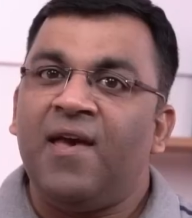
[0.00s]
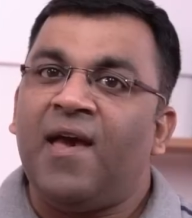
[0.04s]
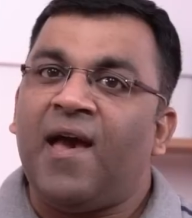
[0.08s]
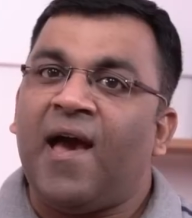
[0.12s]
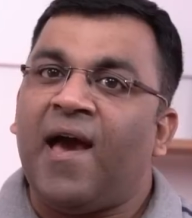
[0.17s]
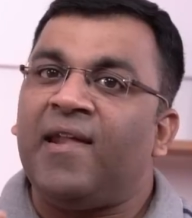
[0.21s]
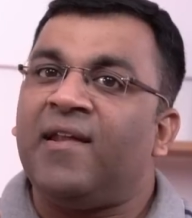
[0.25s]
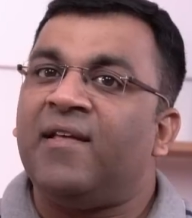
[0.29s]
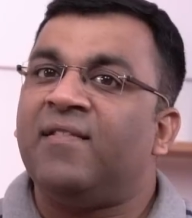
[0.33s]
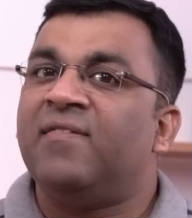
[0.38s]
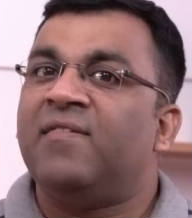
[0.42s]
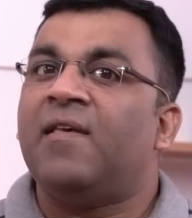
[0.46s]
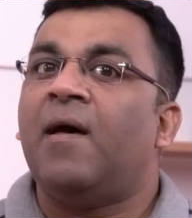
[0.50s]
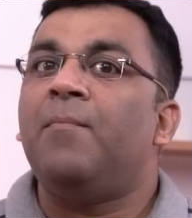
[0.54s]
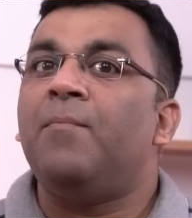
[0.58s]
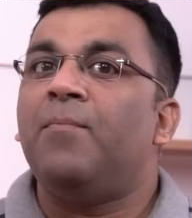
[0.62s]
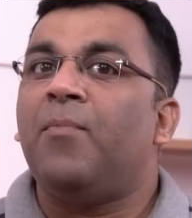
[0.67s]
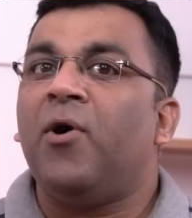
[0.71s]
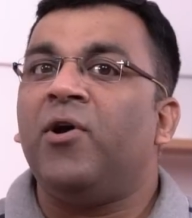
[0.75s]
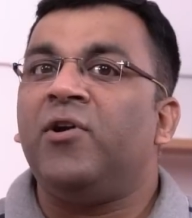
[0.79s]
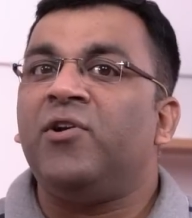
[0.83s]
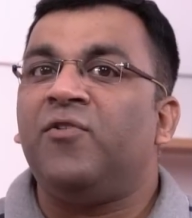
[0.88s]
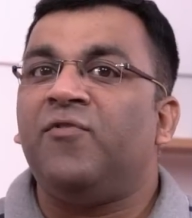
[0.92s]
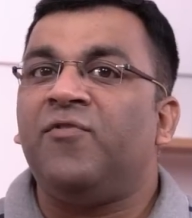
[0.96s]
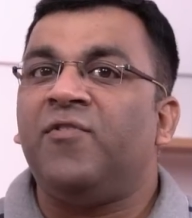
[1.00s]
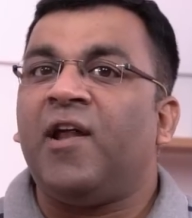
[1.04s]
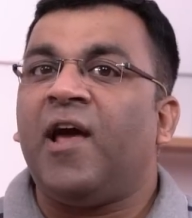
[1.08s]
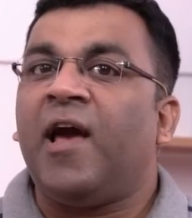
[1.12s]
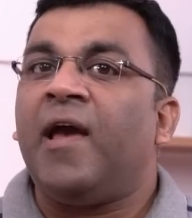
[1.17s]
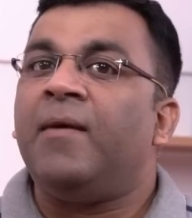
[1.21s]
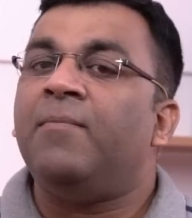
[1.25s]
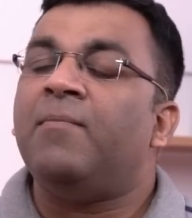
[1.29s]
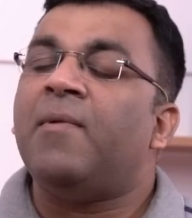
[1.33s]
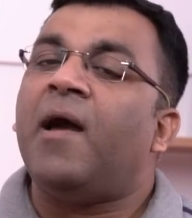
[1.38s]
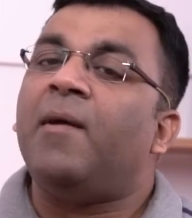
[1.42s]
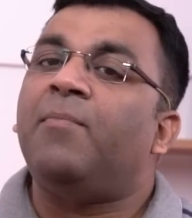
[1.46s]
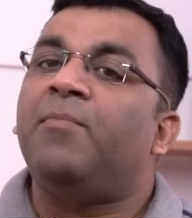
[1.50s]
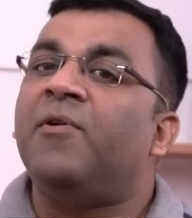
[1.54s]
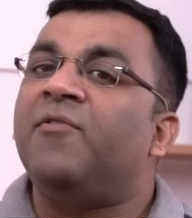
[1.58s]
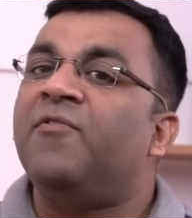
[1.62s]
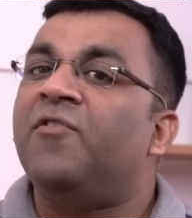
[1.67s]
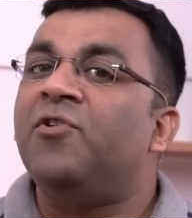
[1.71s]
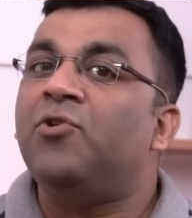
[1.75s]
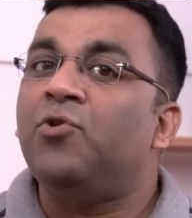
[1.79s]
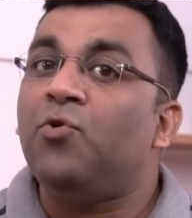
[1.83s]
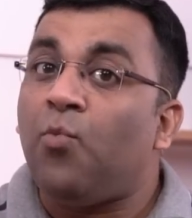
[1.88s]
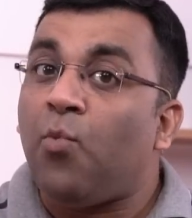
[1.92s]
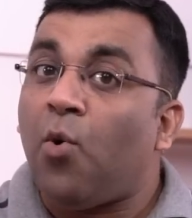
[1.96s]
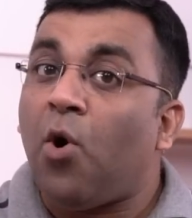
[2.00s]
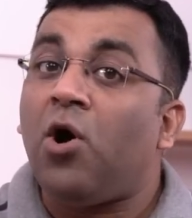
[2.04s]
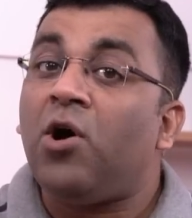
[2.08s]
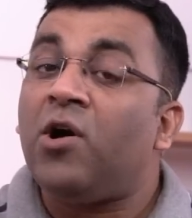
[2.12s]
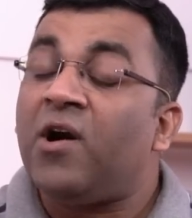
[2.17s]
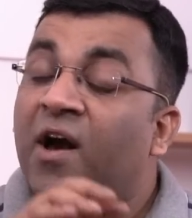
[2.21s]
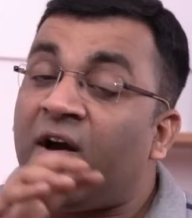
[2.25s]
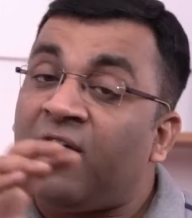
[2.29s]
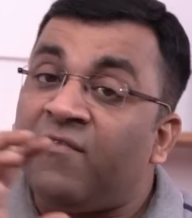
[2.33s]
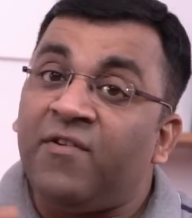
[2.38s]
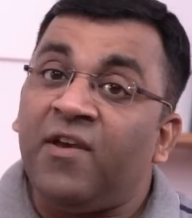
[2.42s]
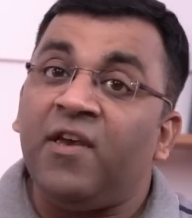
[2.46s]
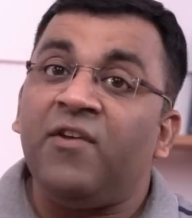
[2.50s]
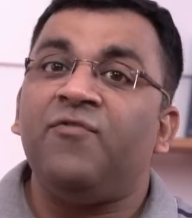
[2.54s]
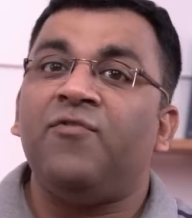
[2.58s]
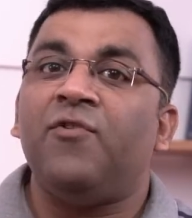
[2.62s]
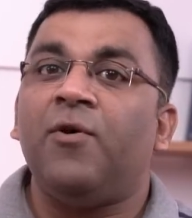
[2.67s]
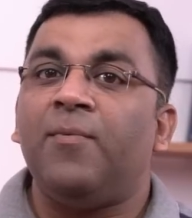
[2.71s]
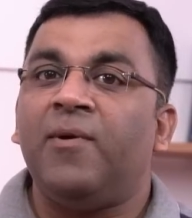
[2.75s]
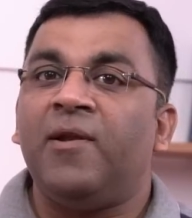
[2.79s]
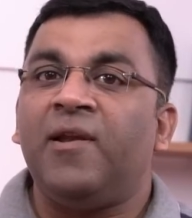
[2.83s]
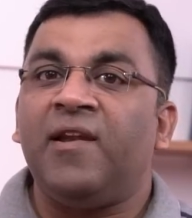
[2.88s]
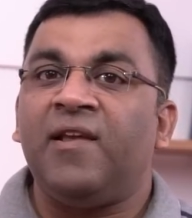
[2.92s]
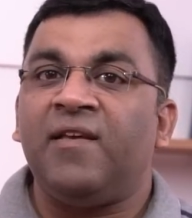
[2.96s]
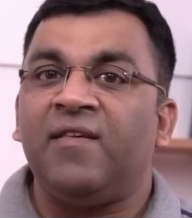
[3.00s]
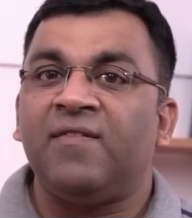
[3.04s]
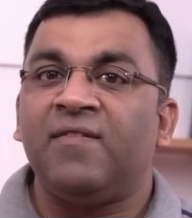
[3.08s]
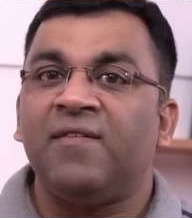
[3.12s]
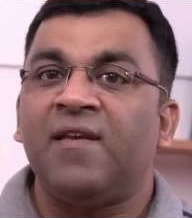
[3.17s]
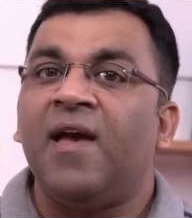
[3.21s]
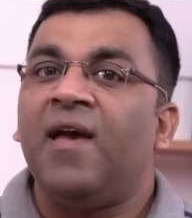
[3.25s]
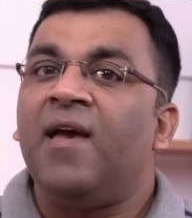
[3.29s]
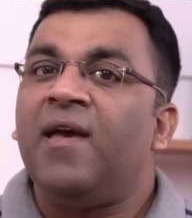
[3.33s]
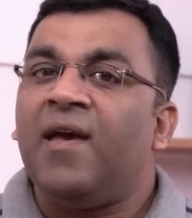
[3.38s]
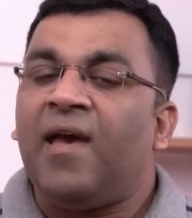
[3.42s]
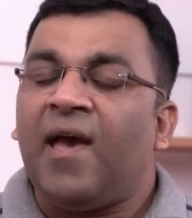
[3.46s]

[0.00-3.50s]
And at some point of time, I prefer to walk away from a list